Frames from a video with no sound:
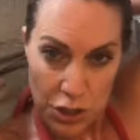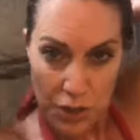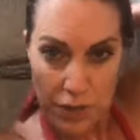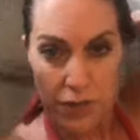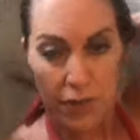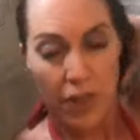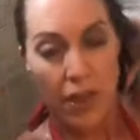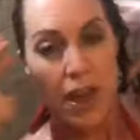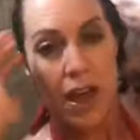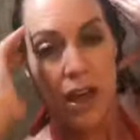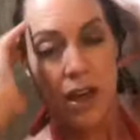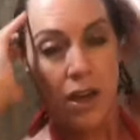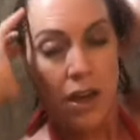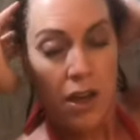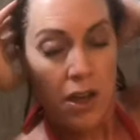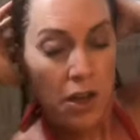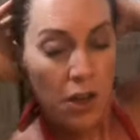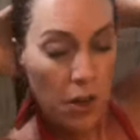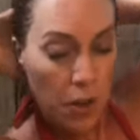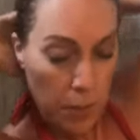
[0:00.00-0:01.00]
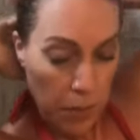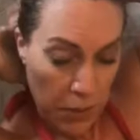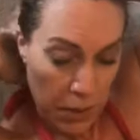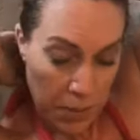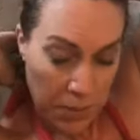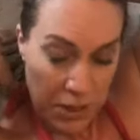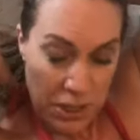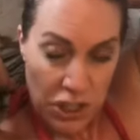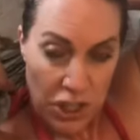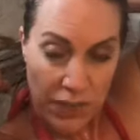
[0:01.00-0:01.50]
for that. Pretty
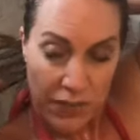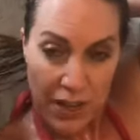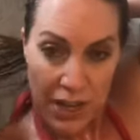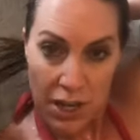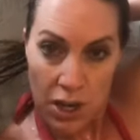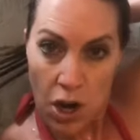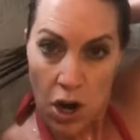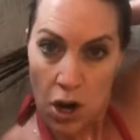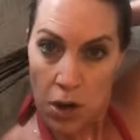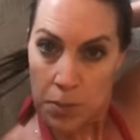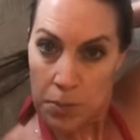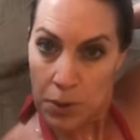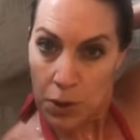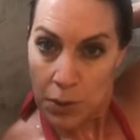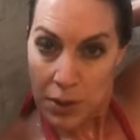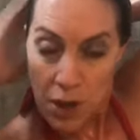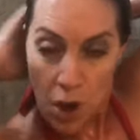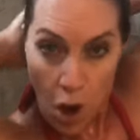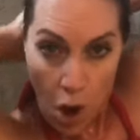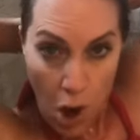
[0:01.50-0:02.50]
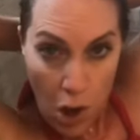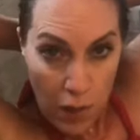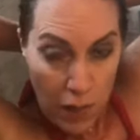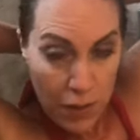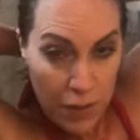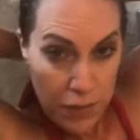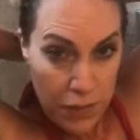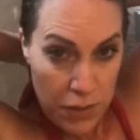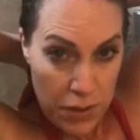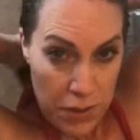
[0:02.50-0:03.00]
much I've got a combo, and all
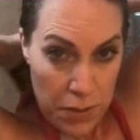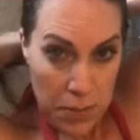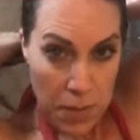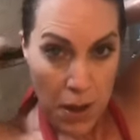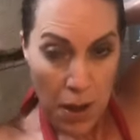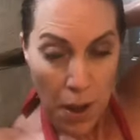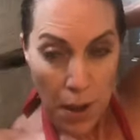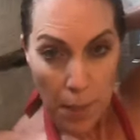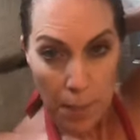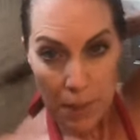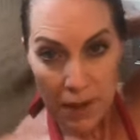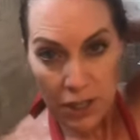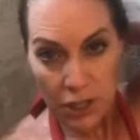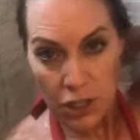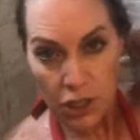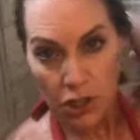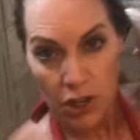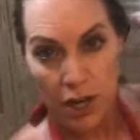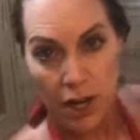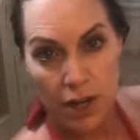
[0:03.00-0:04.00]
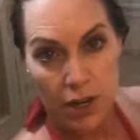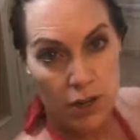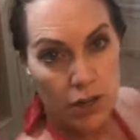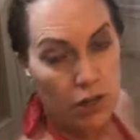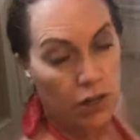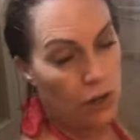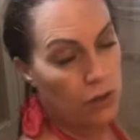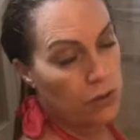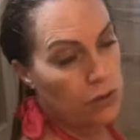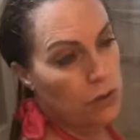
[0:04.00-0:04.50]
of them make your hair
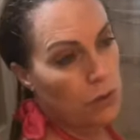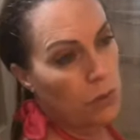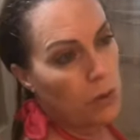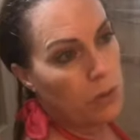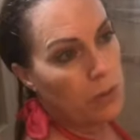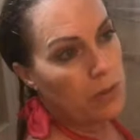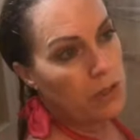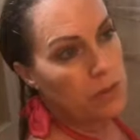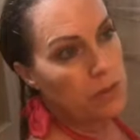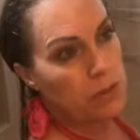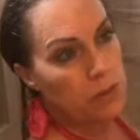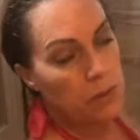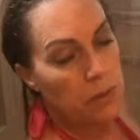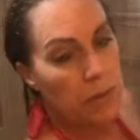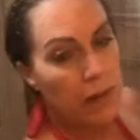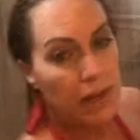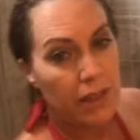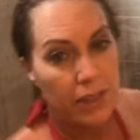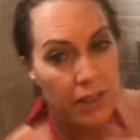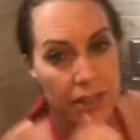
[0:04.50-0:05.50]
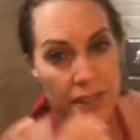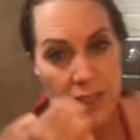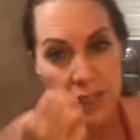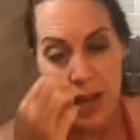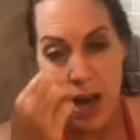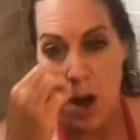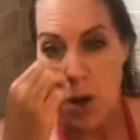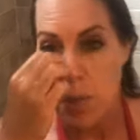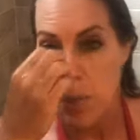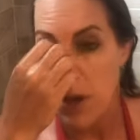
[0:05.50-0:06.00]
grow. So what we do is we make the
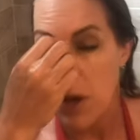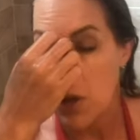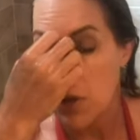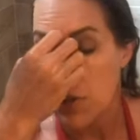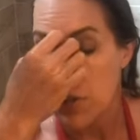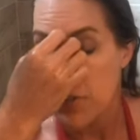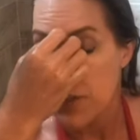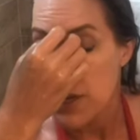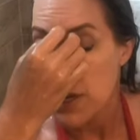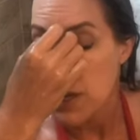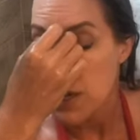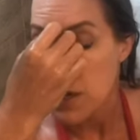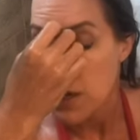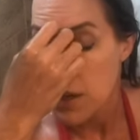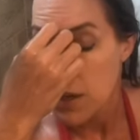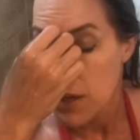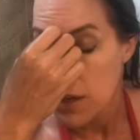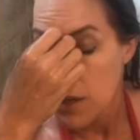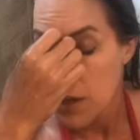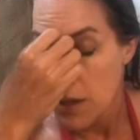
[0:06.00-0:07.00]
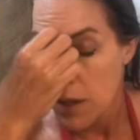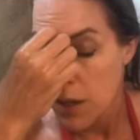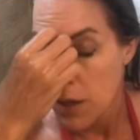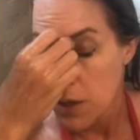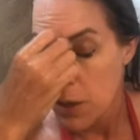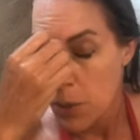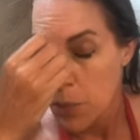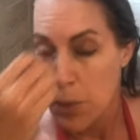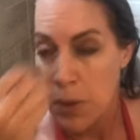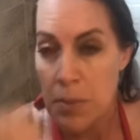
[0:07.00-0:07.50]
scalp healthy.
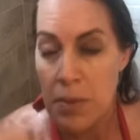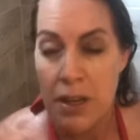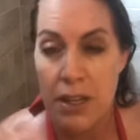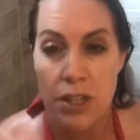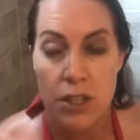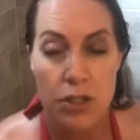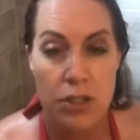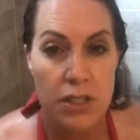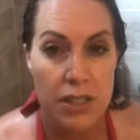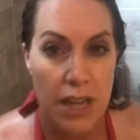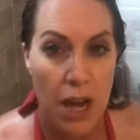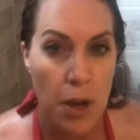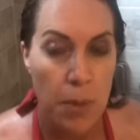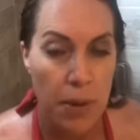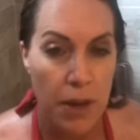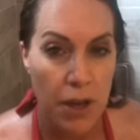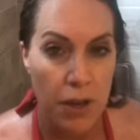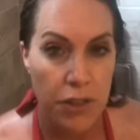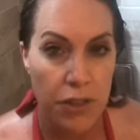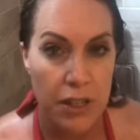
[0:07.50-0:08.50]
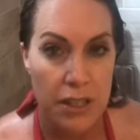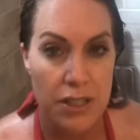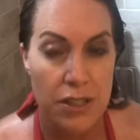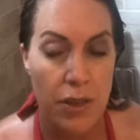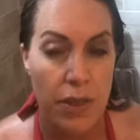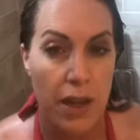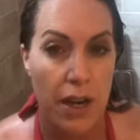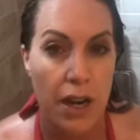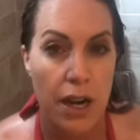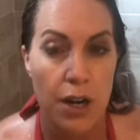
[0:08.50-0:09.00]
We make your scalp healthy so
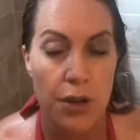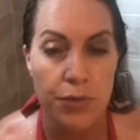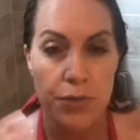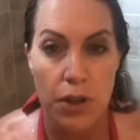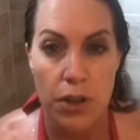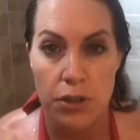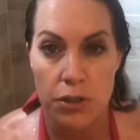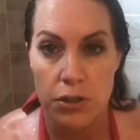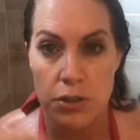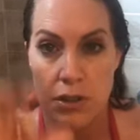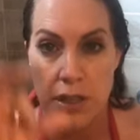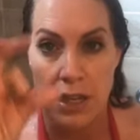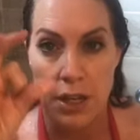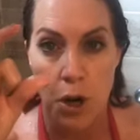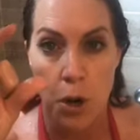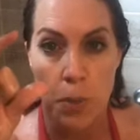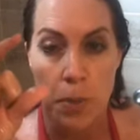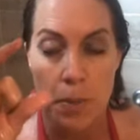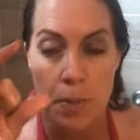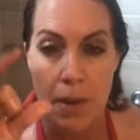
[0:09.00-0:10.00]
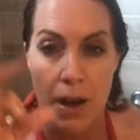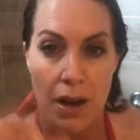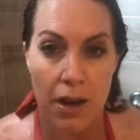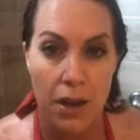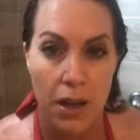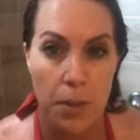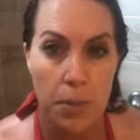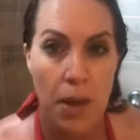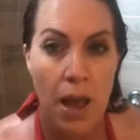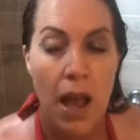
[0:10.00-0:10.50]
that hair follicle can open back
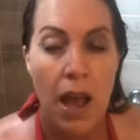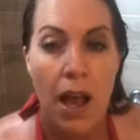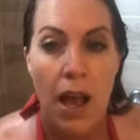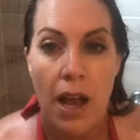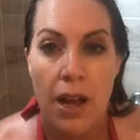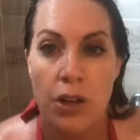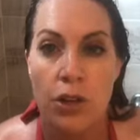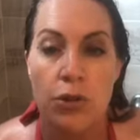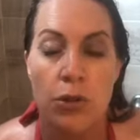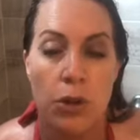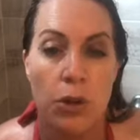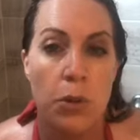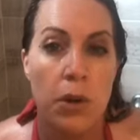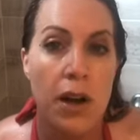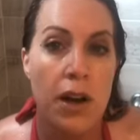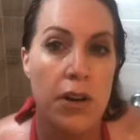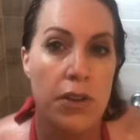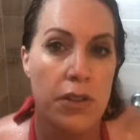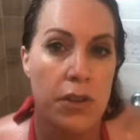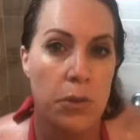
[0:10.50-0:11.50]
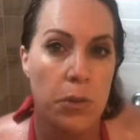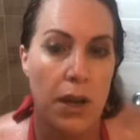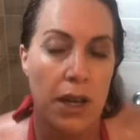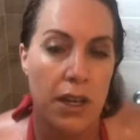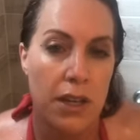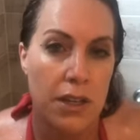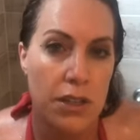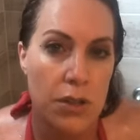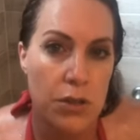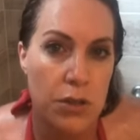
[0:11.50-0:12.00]
up and grow hair the way
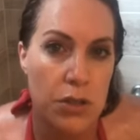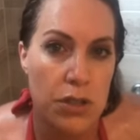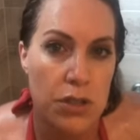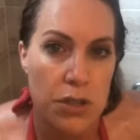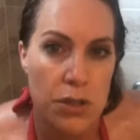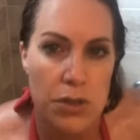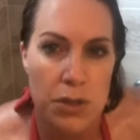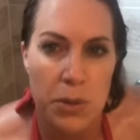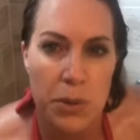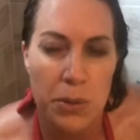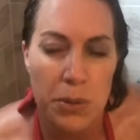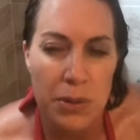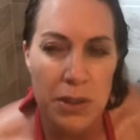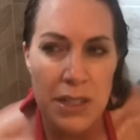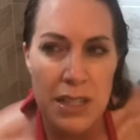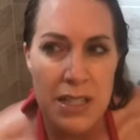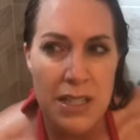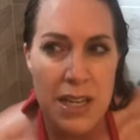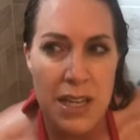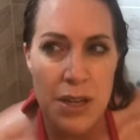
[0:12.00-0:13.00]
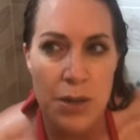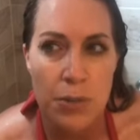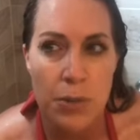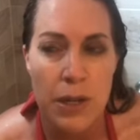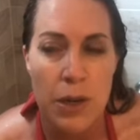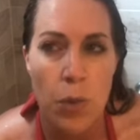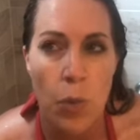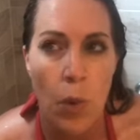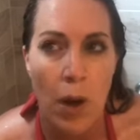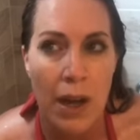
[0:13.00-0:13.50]
it used to. So we really just kind of
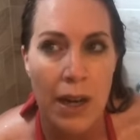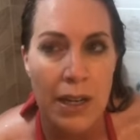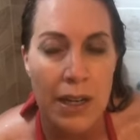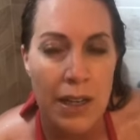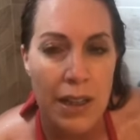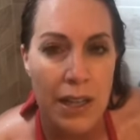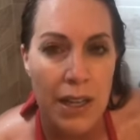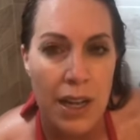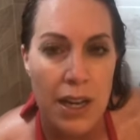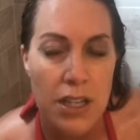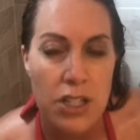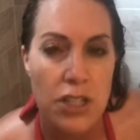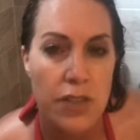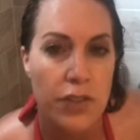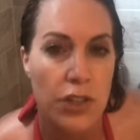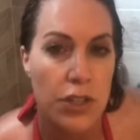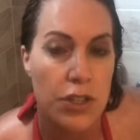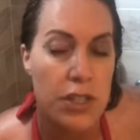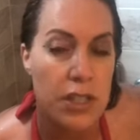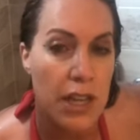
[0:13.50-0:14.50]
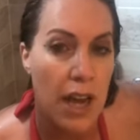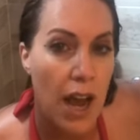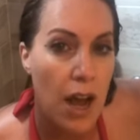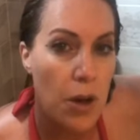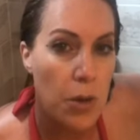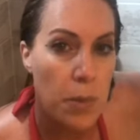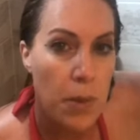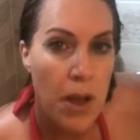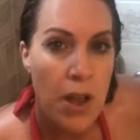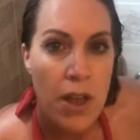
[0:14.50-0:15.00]
rewind the age of your
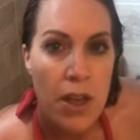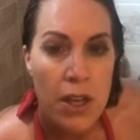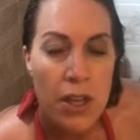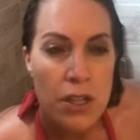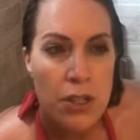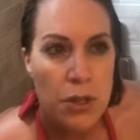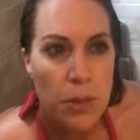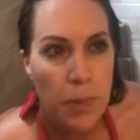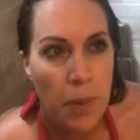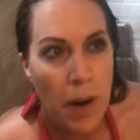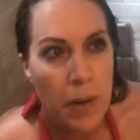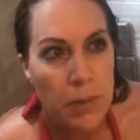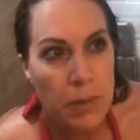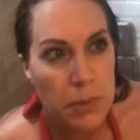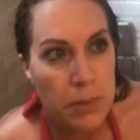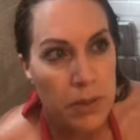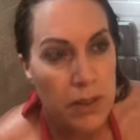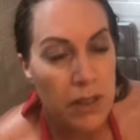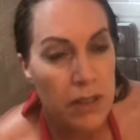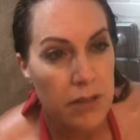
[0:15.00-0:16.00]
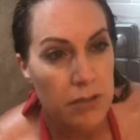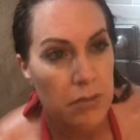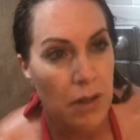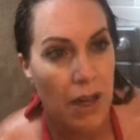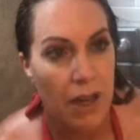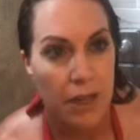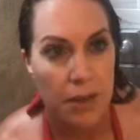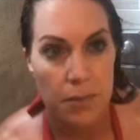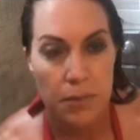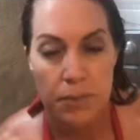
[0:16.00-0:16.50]
scalp to probably like
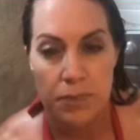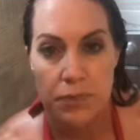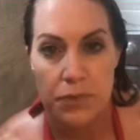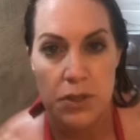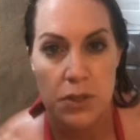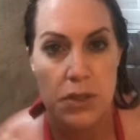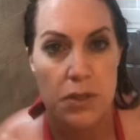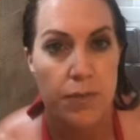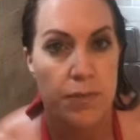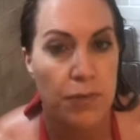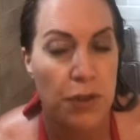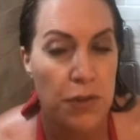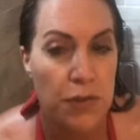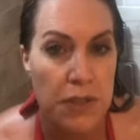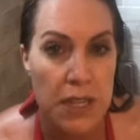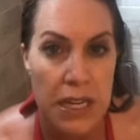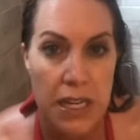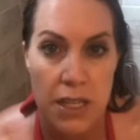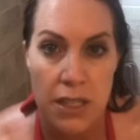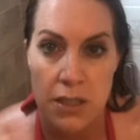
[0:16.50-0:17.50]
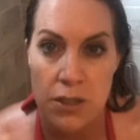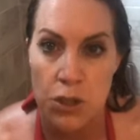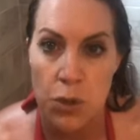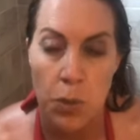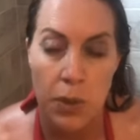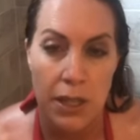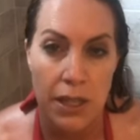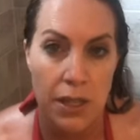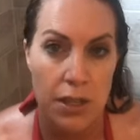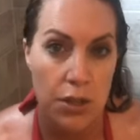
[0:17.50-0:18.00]
15,
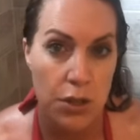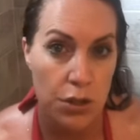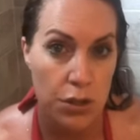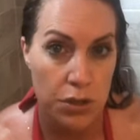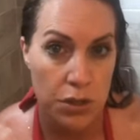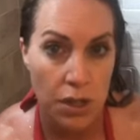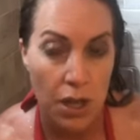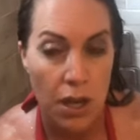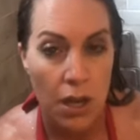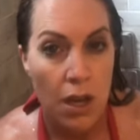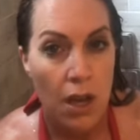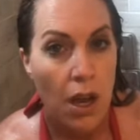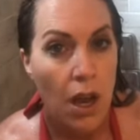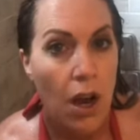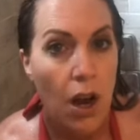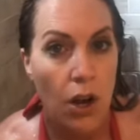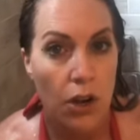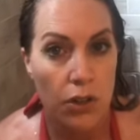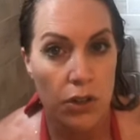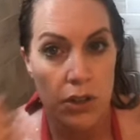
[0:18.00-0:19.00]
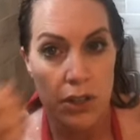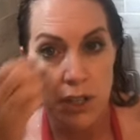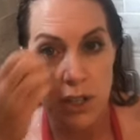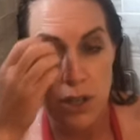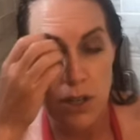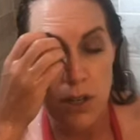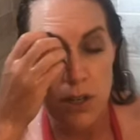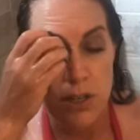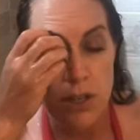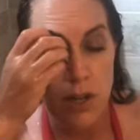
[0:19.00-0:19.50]
20 years earlier
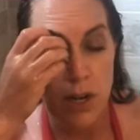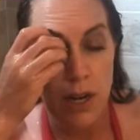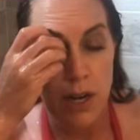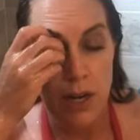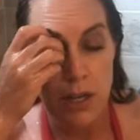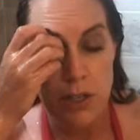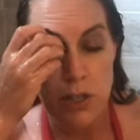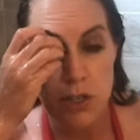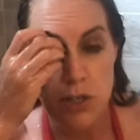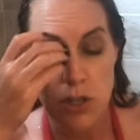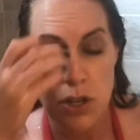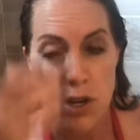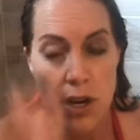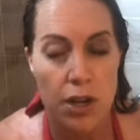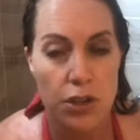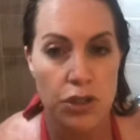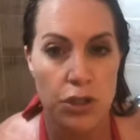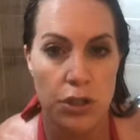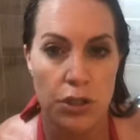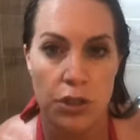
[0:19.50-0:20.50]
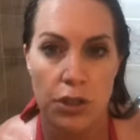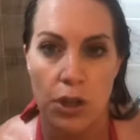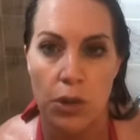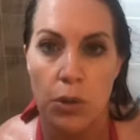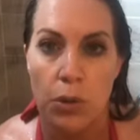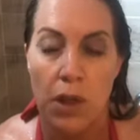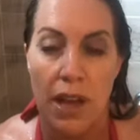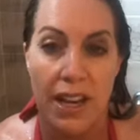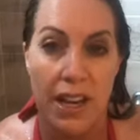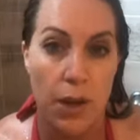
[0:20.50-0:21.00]
in your age. So your hair is going to grow
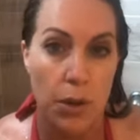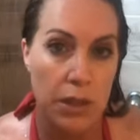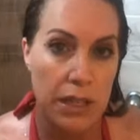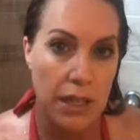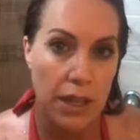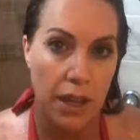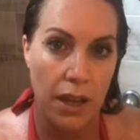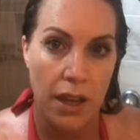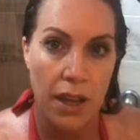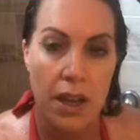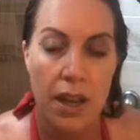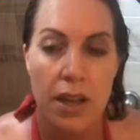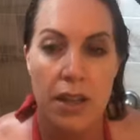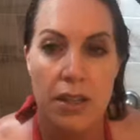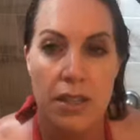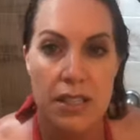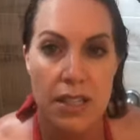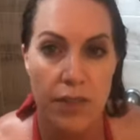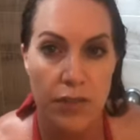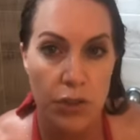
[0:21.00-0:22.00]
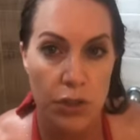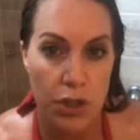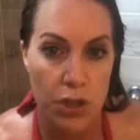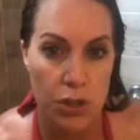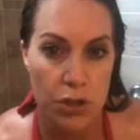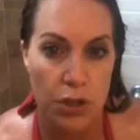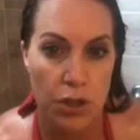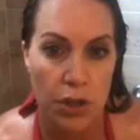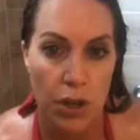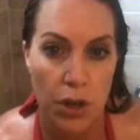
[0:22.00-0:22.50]
like it did several years
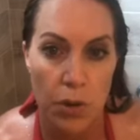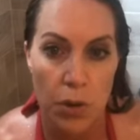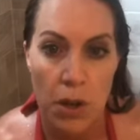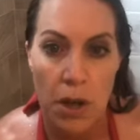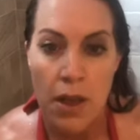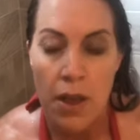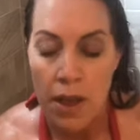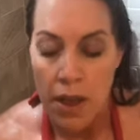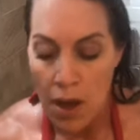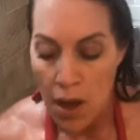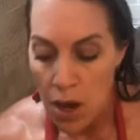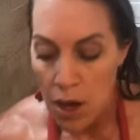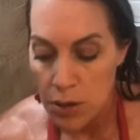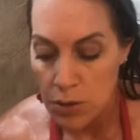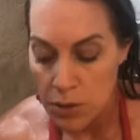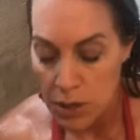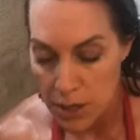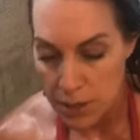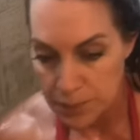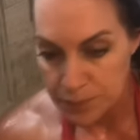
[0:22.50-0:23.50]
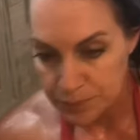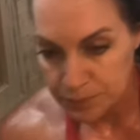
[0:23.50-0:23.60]
ago. Okay,